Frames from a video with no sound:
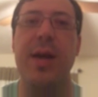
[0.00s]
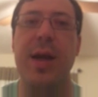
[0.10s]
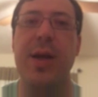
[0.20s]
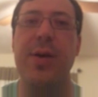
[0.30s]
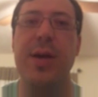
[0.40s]

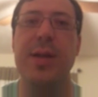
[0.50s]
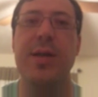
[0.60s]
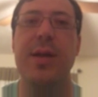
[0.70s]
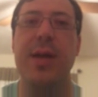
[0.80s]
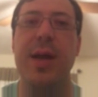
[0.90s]

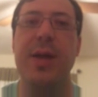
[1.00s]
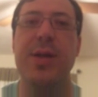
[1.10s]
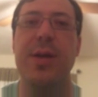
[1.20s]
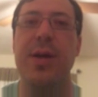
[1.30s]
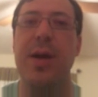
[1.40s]
increasing in
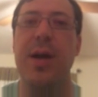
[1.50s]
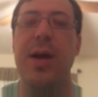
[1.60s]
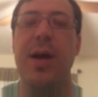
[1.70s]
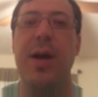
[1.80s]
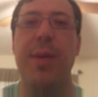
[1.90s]
nature.
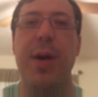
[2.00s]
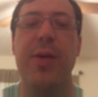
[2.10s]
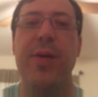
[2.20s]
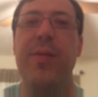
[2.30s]
Both